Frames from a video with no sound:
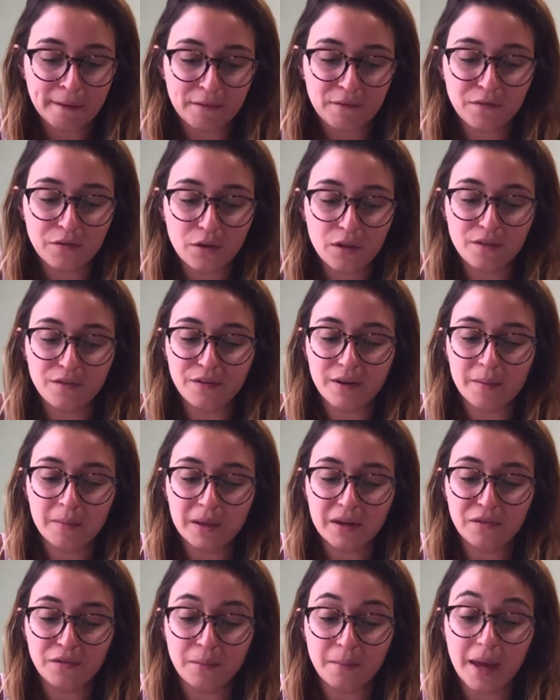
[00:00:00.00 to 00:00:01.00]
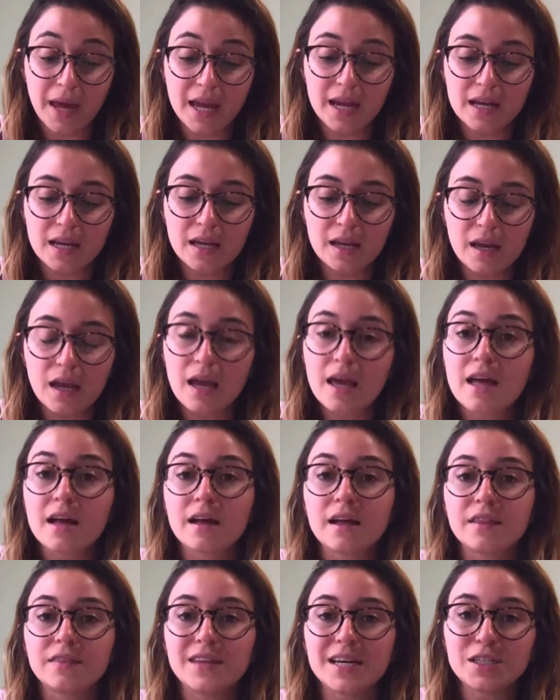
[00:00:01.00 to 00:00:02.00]
For the family from Haiti,
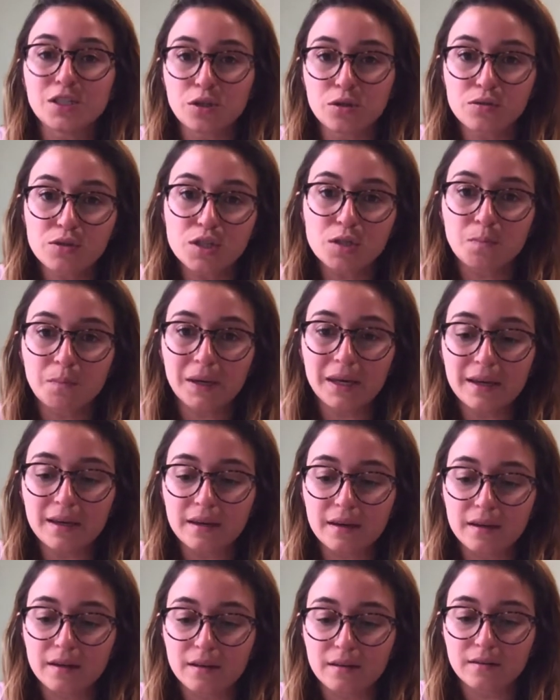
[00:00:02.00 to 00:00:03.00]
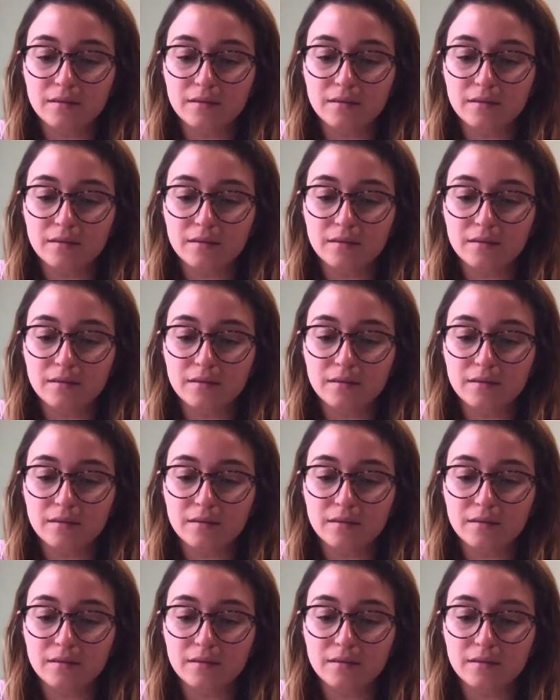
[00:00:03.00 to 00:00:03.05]
they do speak